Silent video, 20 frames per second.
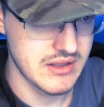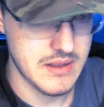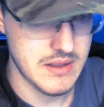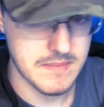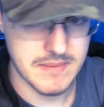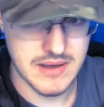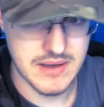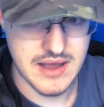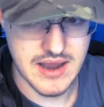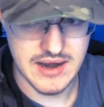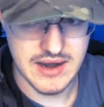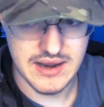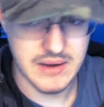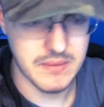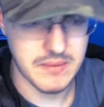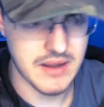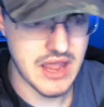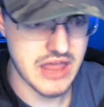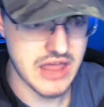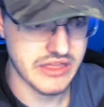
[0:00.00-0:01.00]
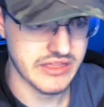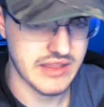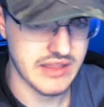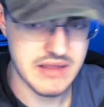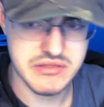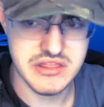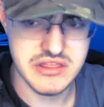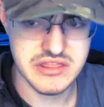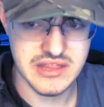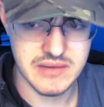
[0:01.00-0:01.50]
but anyways, the
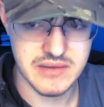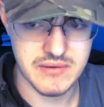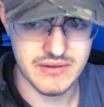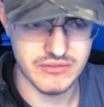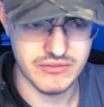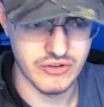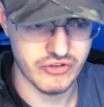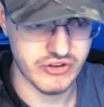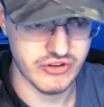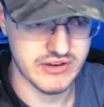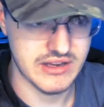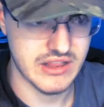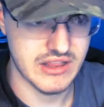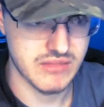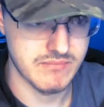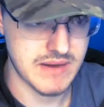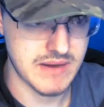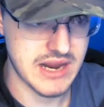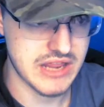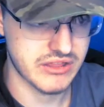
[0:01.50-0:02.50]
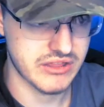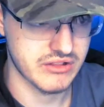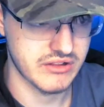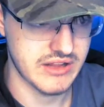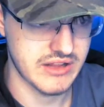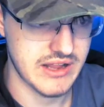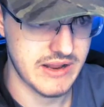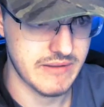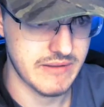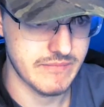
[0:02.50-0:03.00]
MCC Revolution is
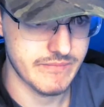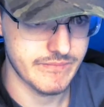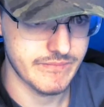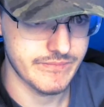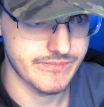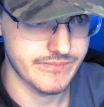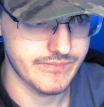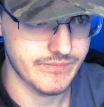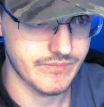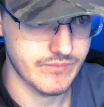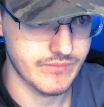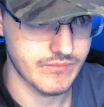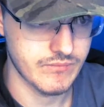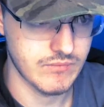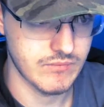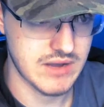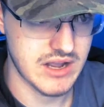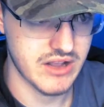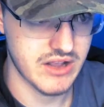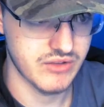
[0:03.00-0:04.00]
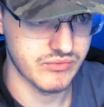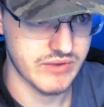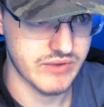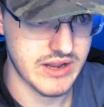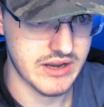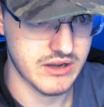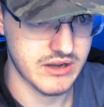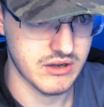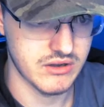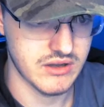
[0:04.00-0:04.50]
basically, as
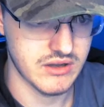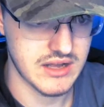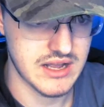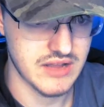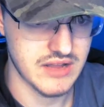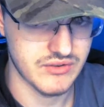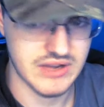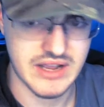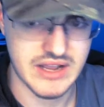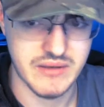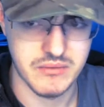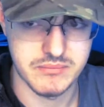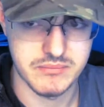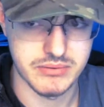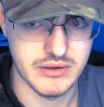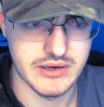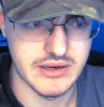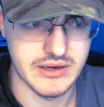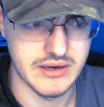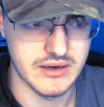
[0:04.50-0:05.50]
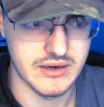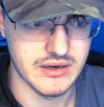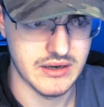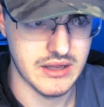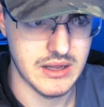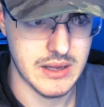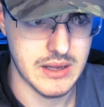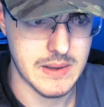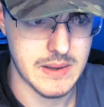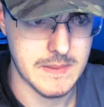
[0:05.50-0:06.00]
Wayne Co- as I would put it,
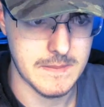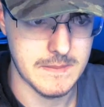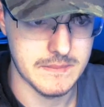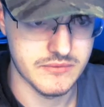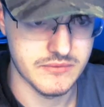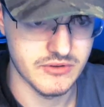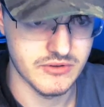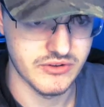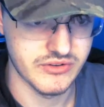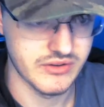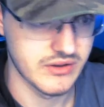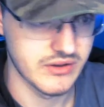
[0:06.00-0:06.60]
um, just